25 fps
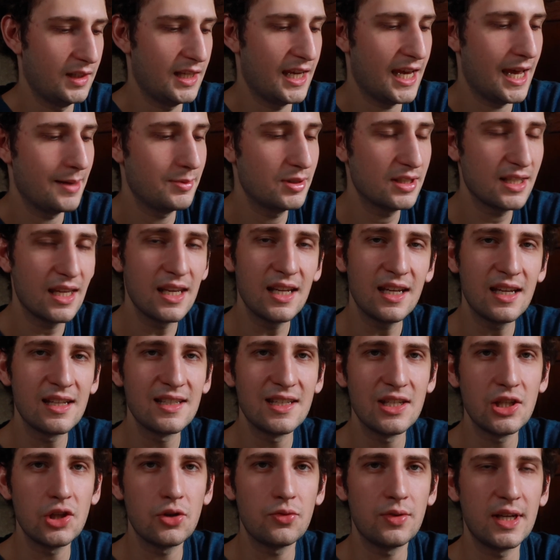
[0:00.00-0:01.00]
Yeah, I'm just gonna
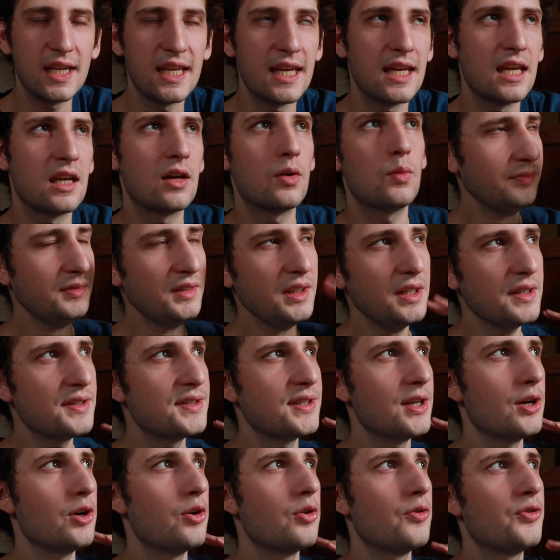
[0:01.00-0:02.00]
continue reading.
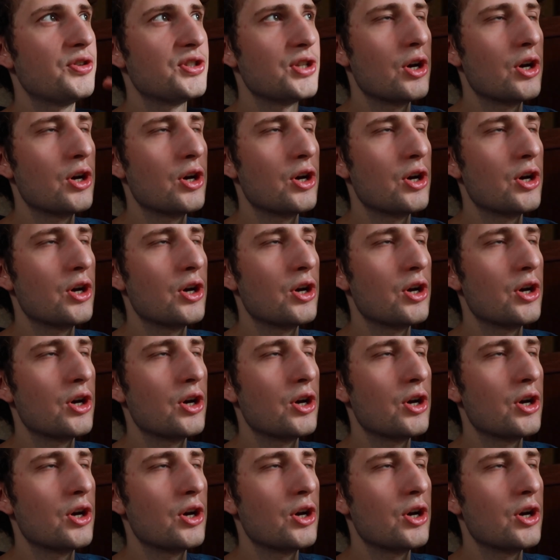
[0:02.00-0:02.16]
So,